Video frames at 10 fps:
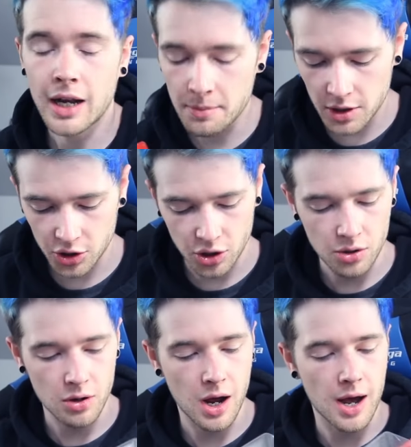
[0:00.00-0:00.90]
and I'm going to show
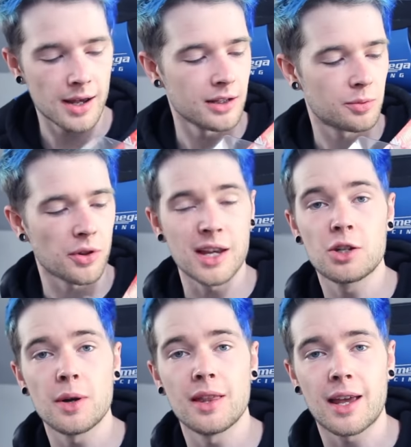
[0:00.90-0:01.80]
you guys what they
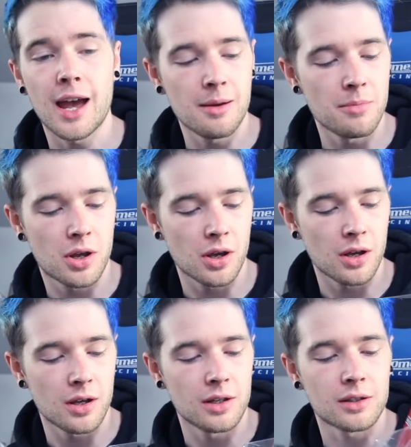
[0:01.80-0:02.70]
do in the game
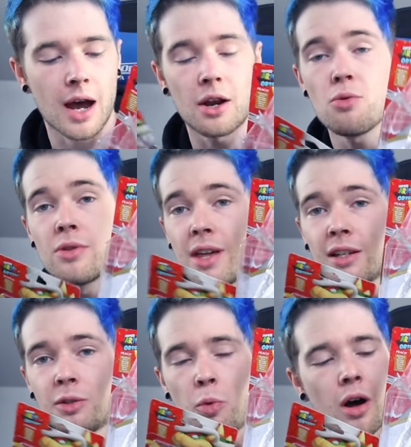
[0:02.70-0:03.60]
because I know
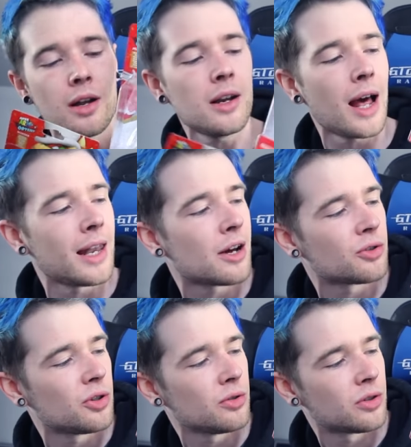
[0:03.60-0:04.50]
this one
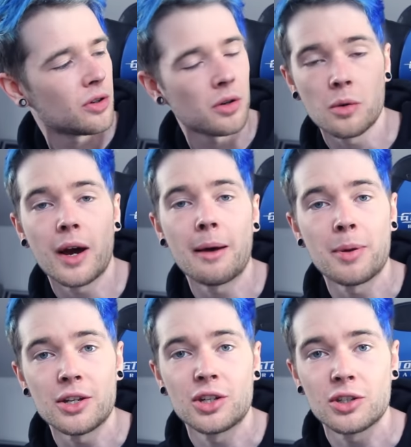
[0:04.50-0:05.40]
allows you to wear
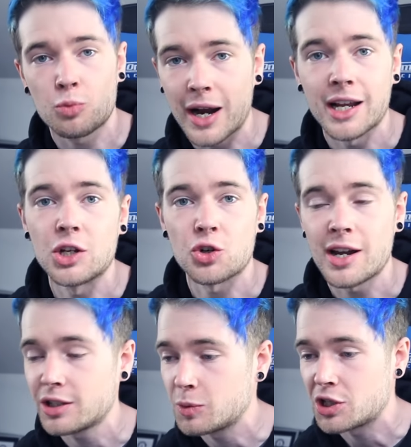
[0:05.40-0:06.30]
Peach's wedding
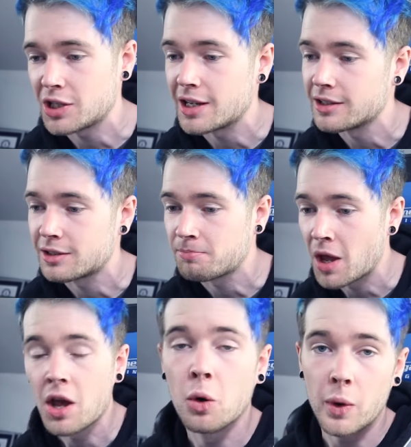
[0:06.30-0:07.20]
dress, which is
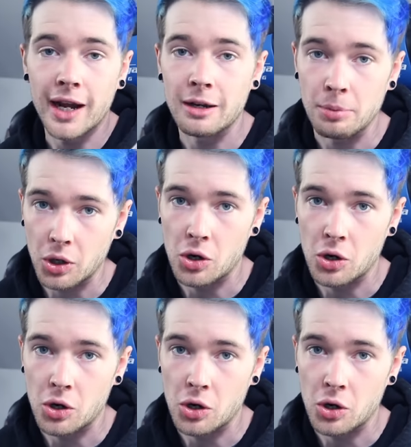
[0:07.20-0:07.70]
Weird but